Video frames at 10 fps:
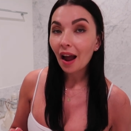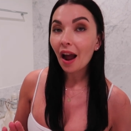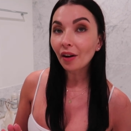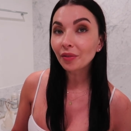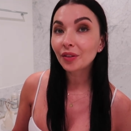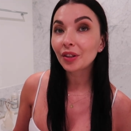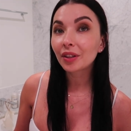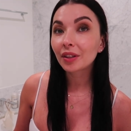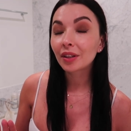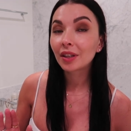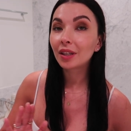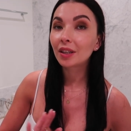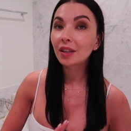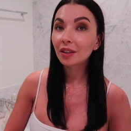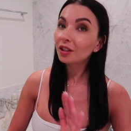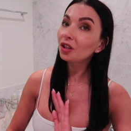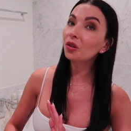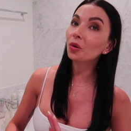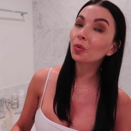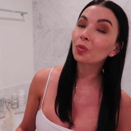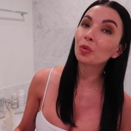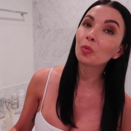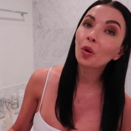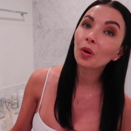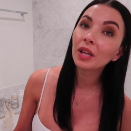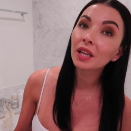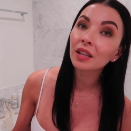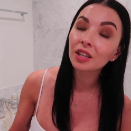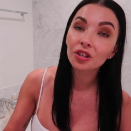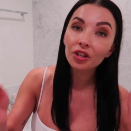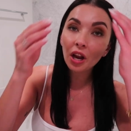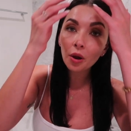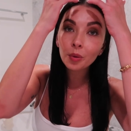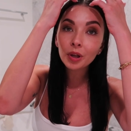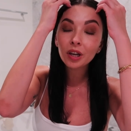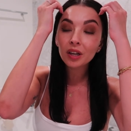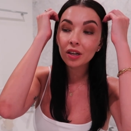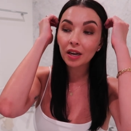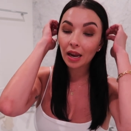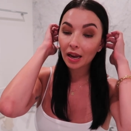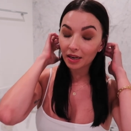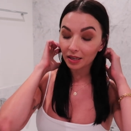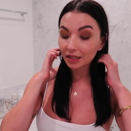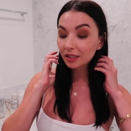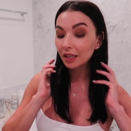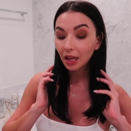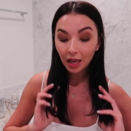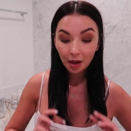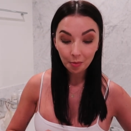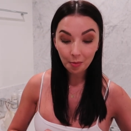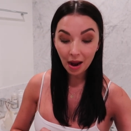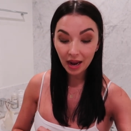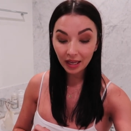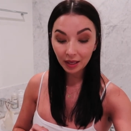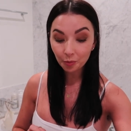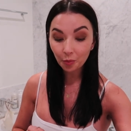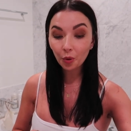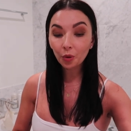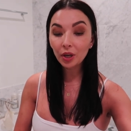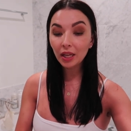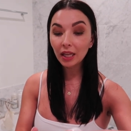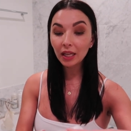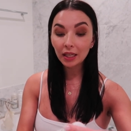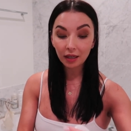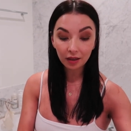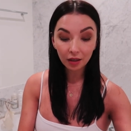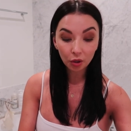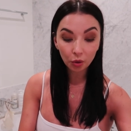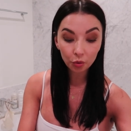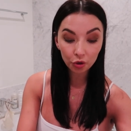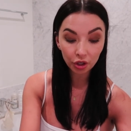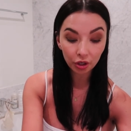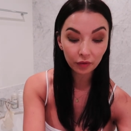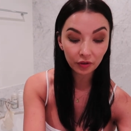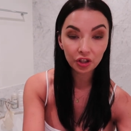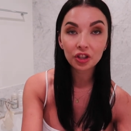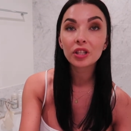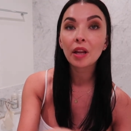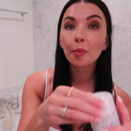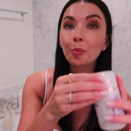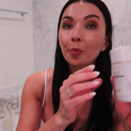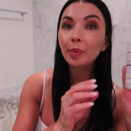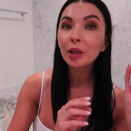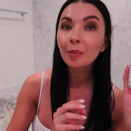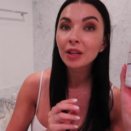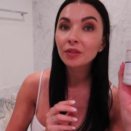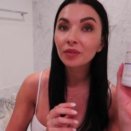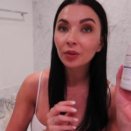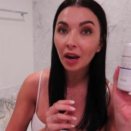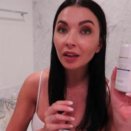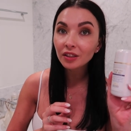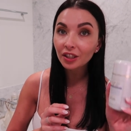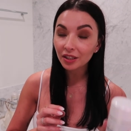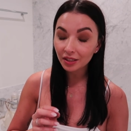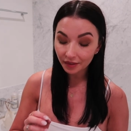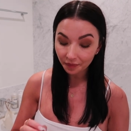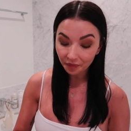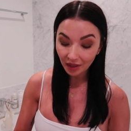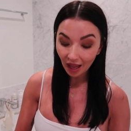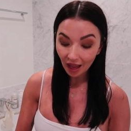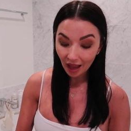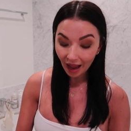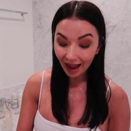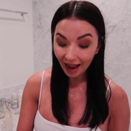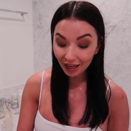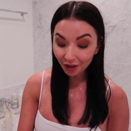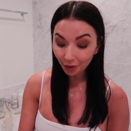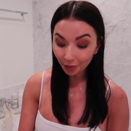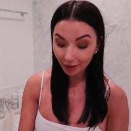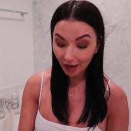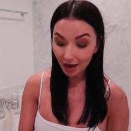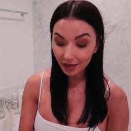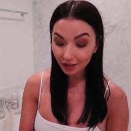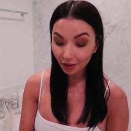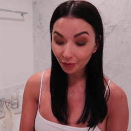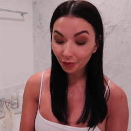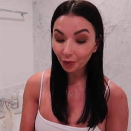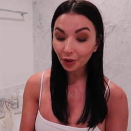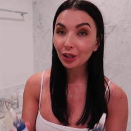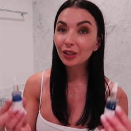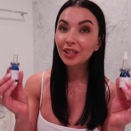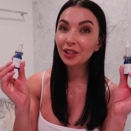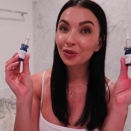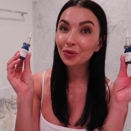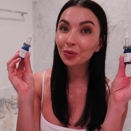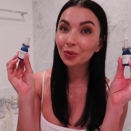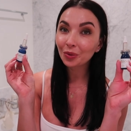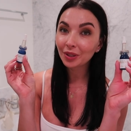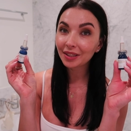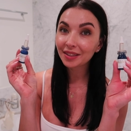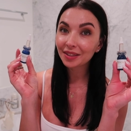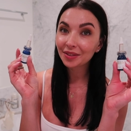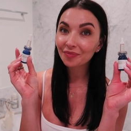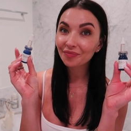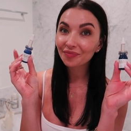After, you know, the morning shower and my morning uh, lotion, which is the Pigment 400, I go guys for these two goodies.